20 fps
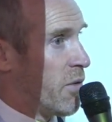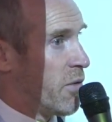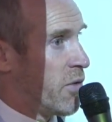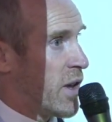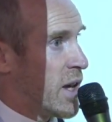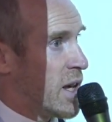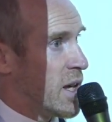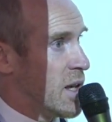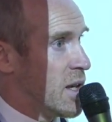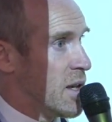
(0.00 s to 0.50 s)

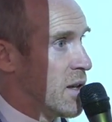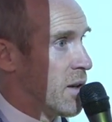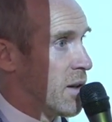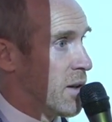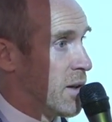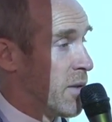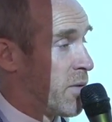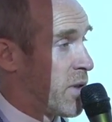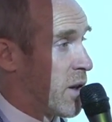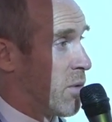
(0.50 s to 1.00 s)

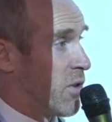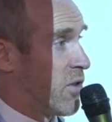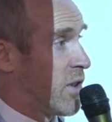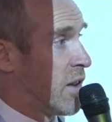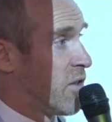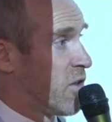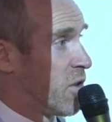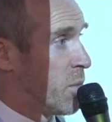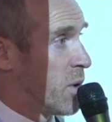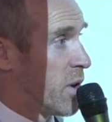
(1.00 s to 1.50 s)
if they were
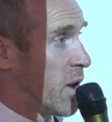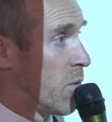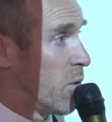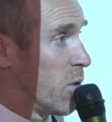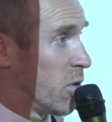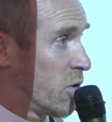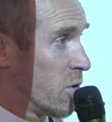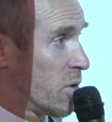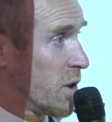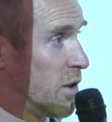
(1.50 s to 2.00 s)
sensible, they were
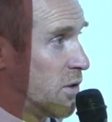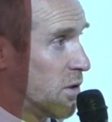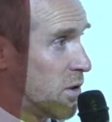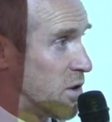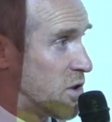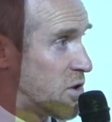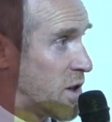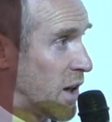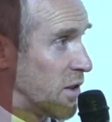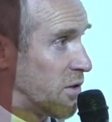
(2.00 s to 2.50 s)
talking to
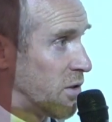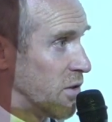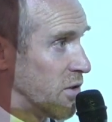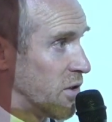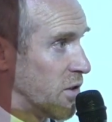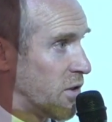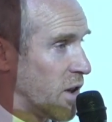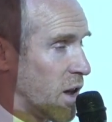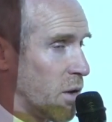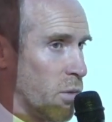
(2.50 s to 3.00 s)
contractors
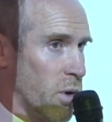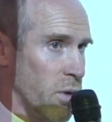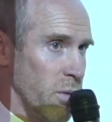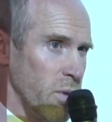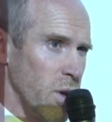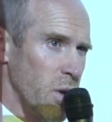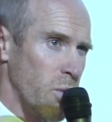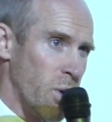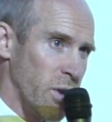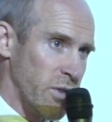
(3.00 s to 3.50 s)
and saying, well,
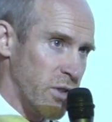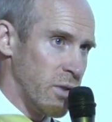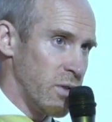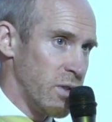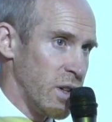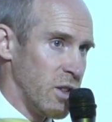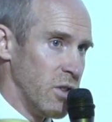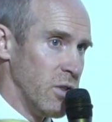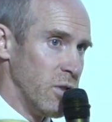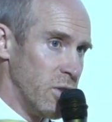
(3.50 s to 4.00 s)
what do you think you